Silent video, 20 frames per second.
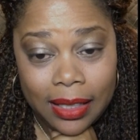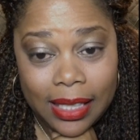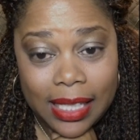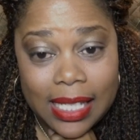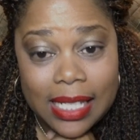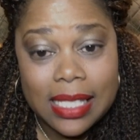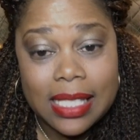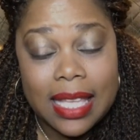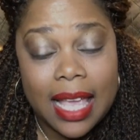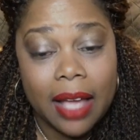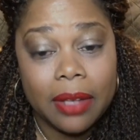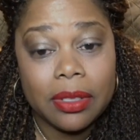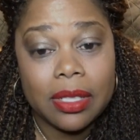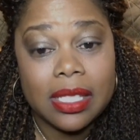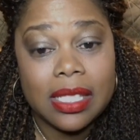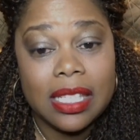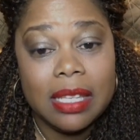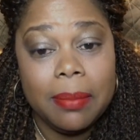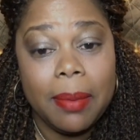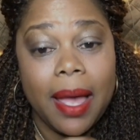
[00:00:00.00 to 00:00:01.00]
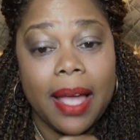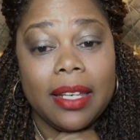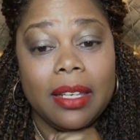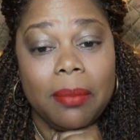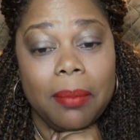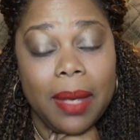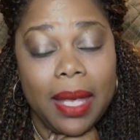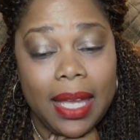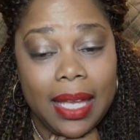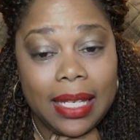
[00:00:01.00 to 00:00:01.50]
Gets out to see about the
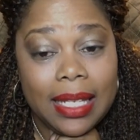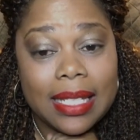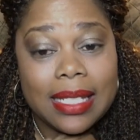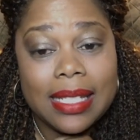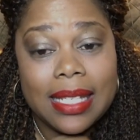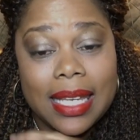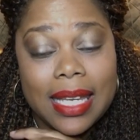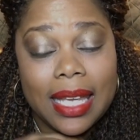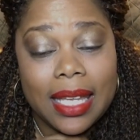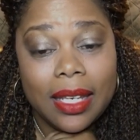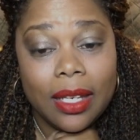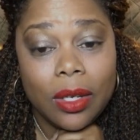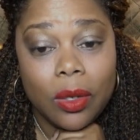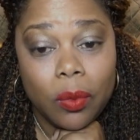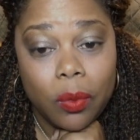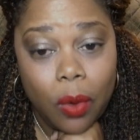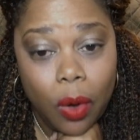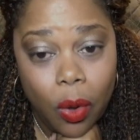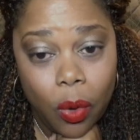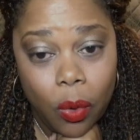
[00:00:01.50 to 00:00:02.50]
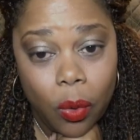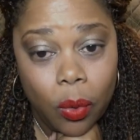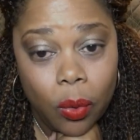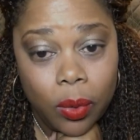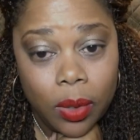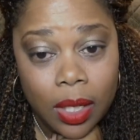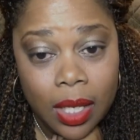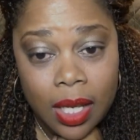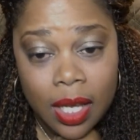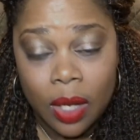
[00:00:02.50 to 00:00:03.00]
man that's dead in the road.
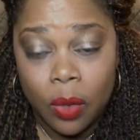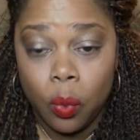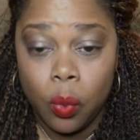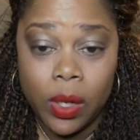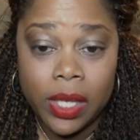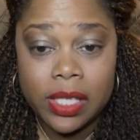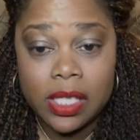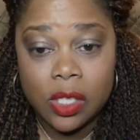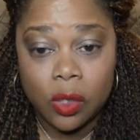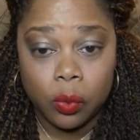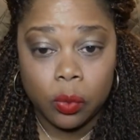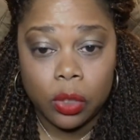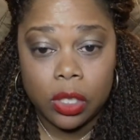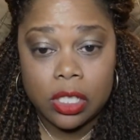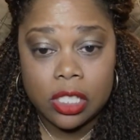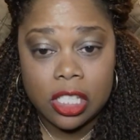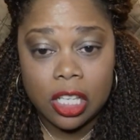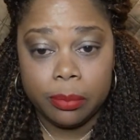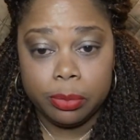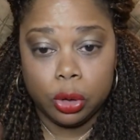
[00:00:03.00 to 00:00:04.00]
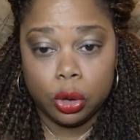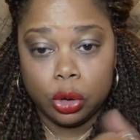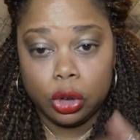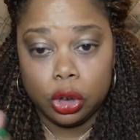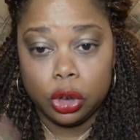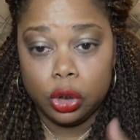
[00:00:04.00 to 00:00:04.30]
Winston runs up.